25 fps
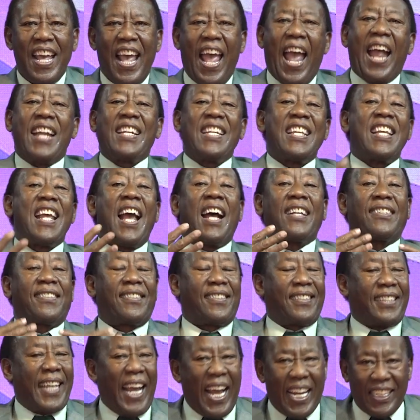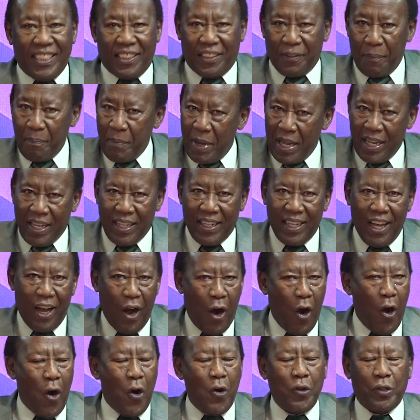And he has sent me,
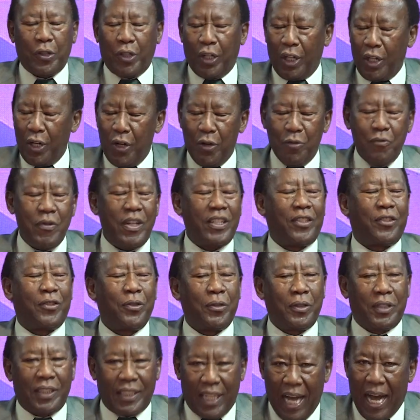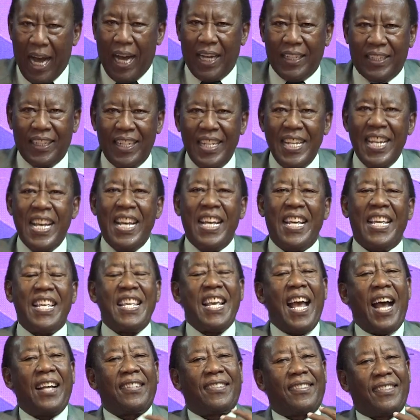oh, glory to God. He
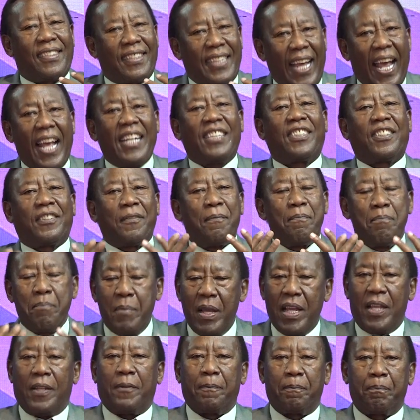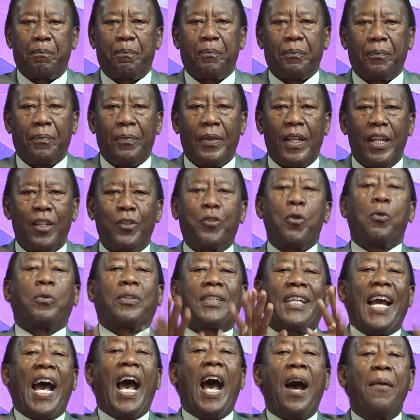has sent me to
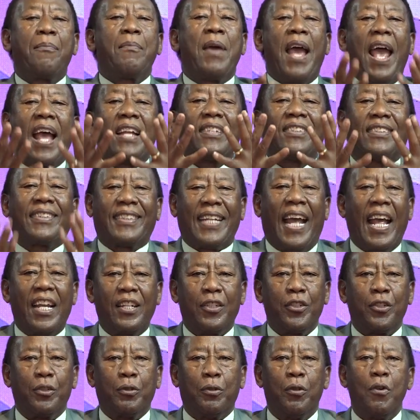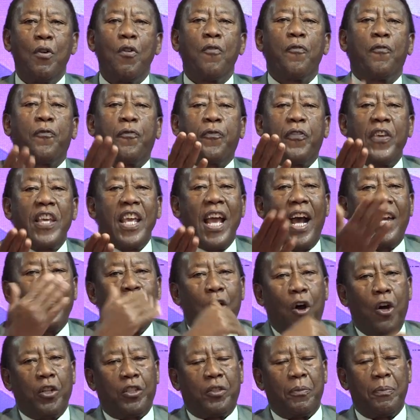come and tell you, fear
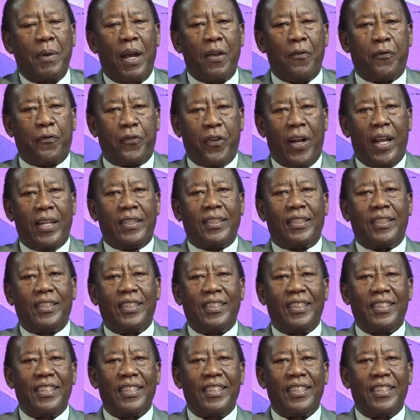not, my friend.